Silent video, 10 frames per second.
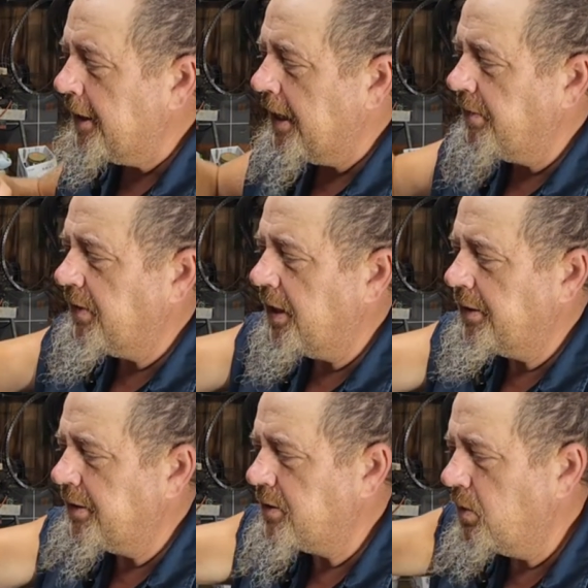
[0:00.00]
I've got
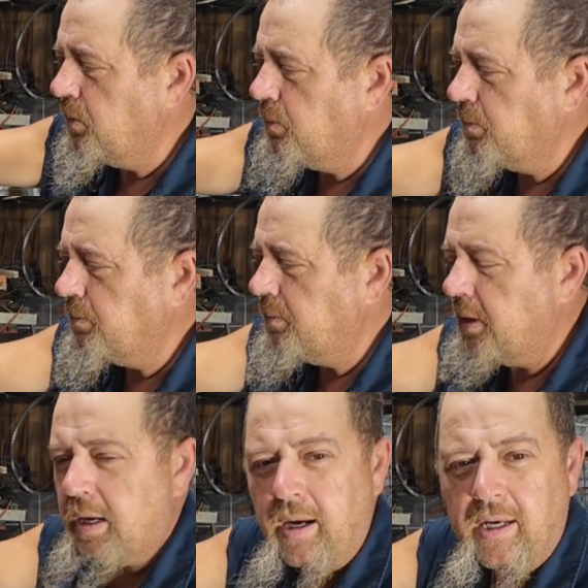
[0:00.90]
this old
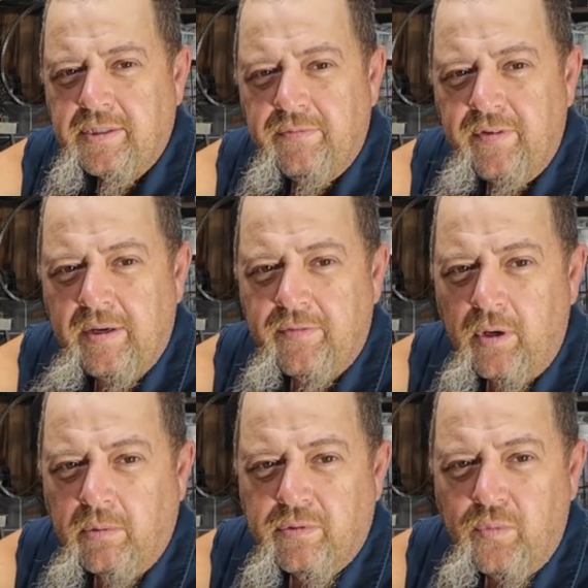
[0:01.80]
Hassenpfeffer
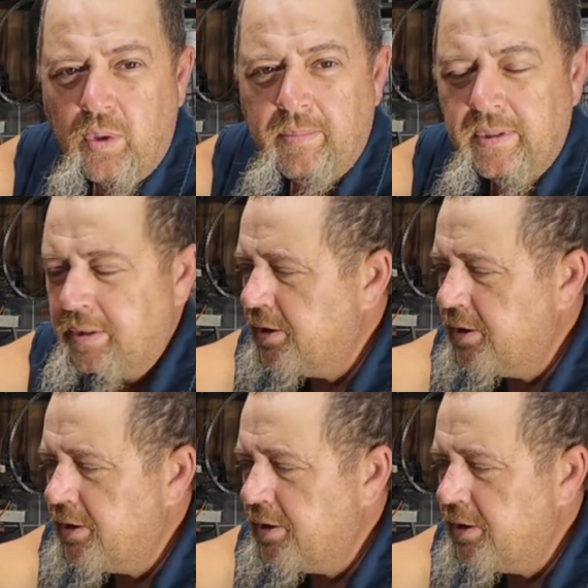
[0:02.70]
Holzfforma